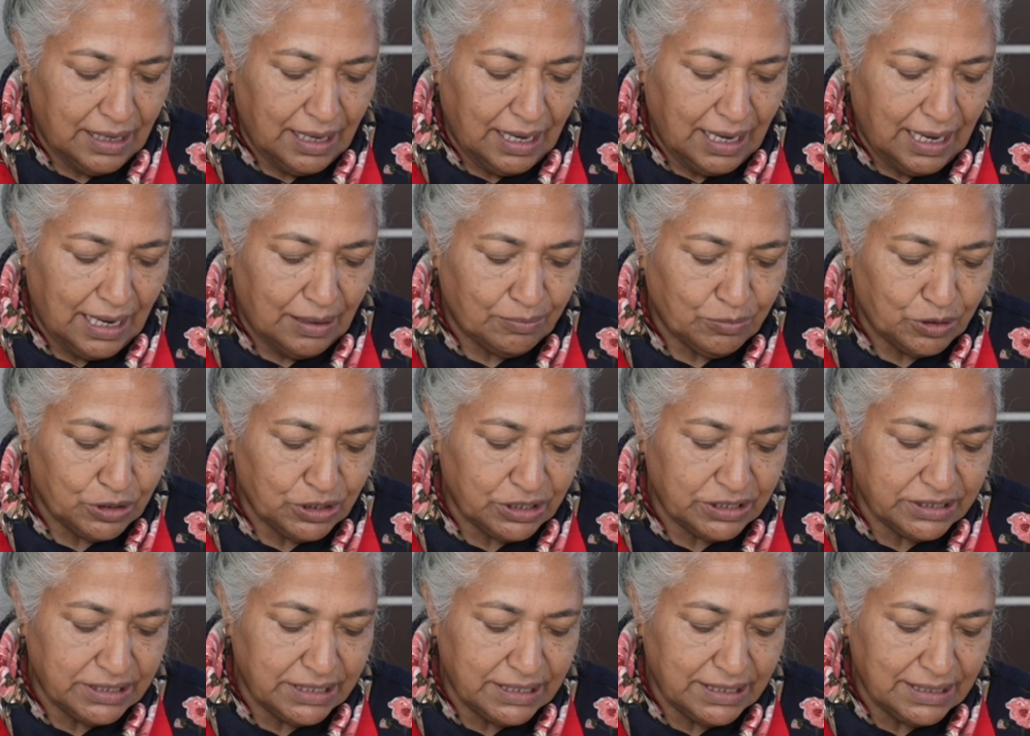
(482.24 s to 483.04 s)
I'm going
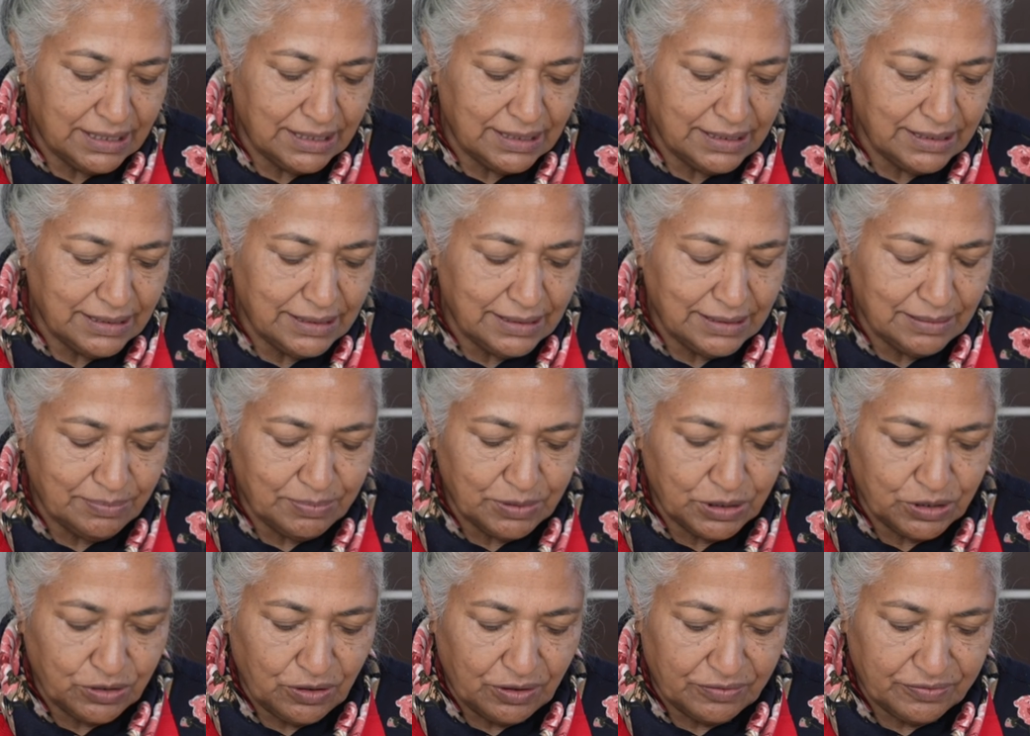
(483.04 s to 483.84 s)
to take a little
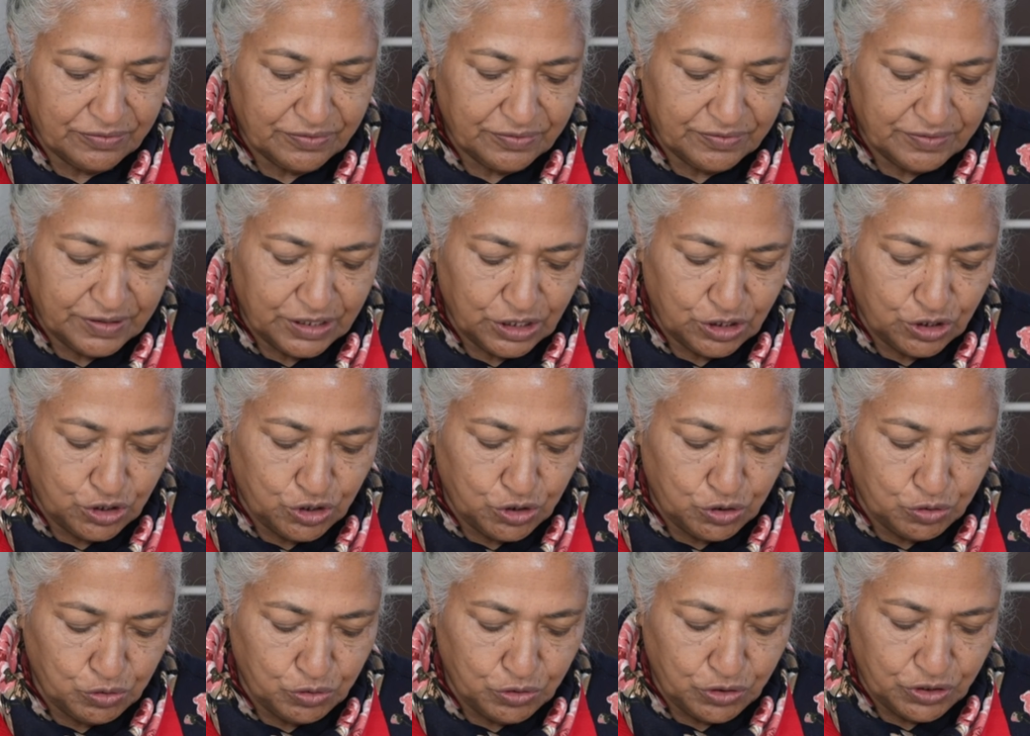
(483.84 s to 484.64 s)
bit of the
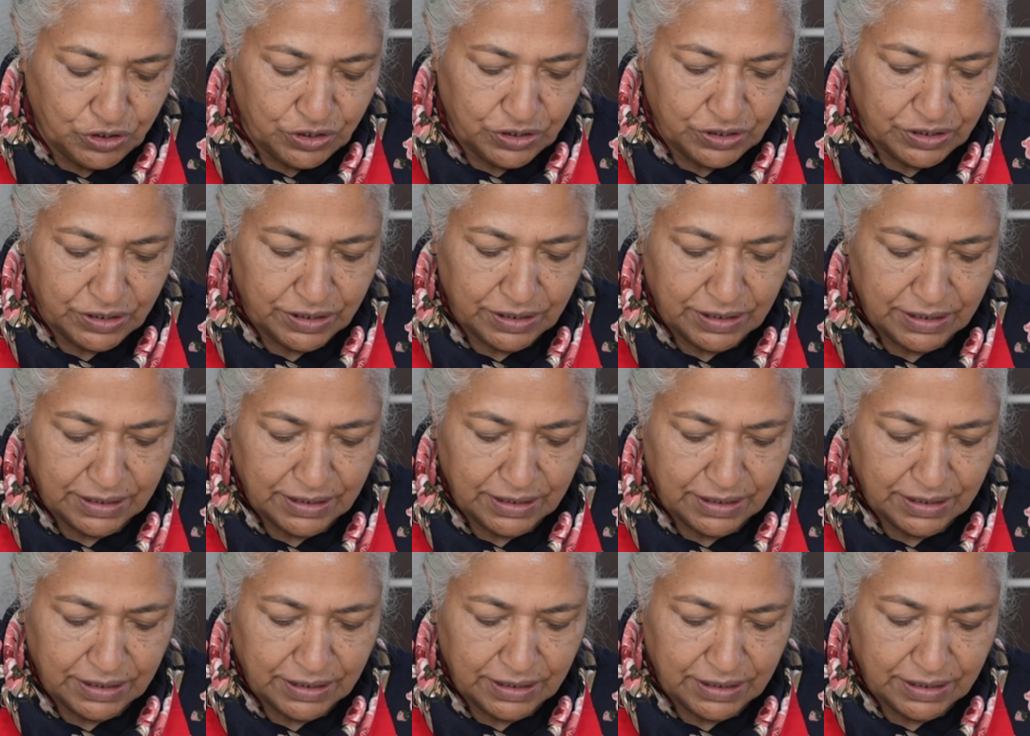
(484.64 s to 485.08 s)
juice